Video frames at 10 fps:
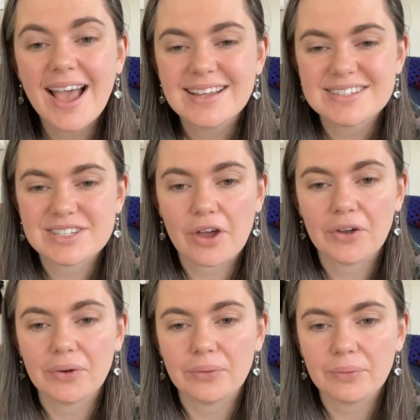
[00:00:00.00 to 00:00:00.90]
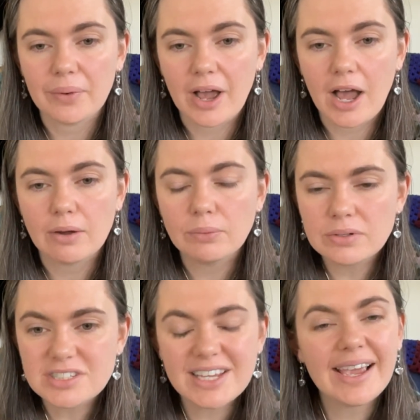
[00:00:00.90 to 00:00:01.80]
So
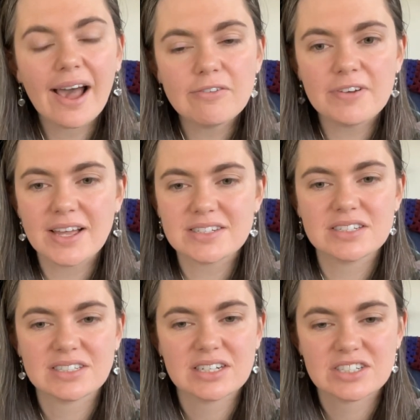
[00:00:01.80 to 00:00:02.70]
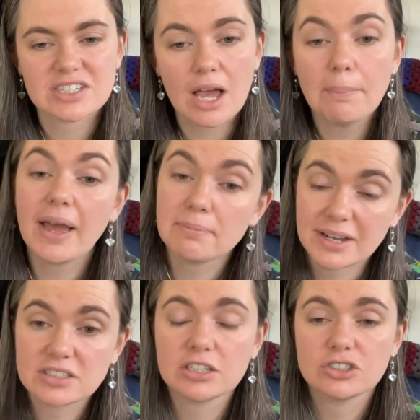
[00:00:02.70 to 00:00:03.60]
we'll see how fast it stitches up and
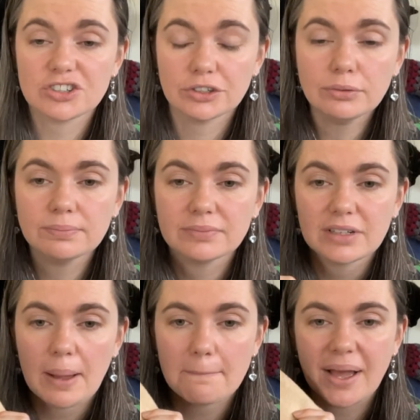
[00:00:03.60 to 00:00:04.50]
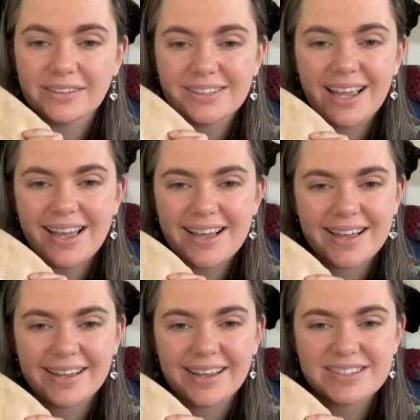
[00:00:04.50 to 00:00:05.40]
backstitch too. But
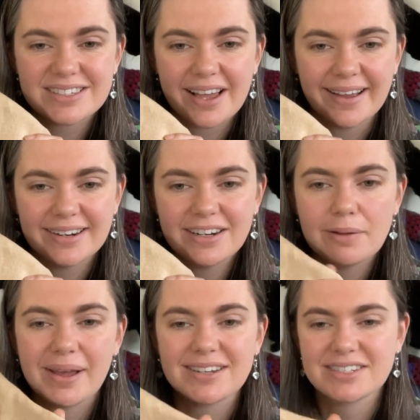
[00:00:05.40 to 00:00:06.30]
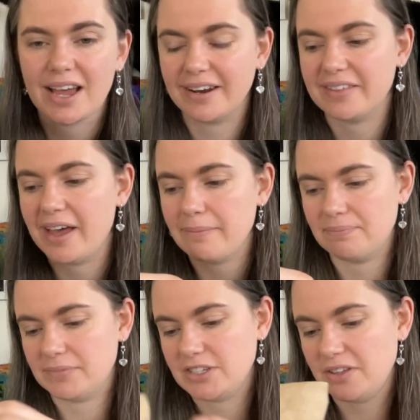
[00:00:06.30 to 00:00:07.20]
yeah, excited about starting that.
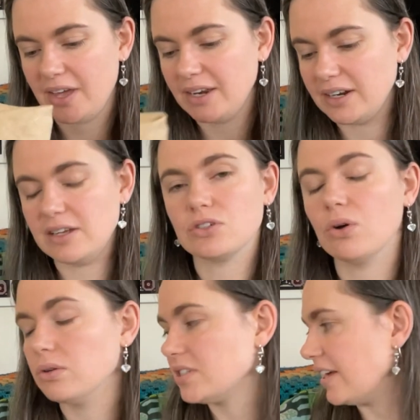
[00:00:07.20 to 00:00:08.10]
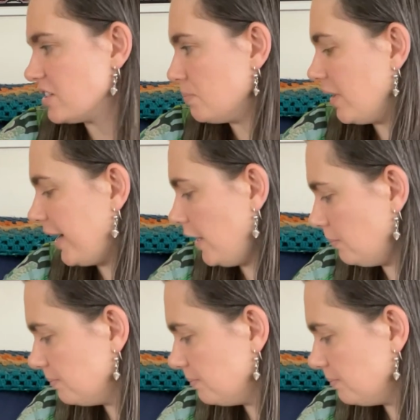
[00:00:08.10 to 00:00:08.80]
So that is haul/plan.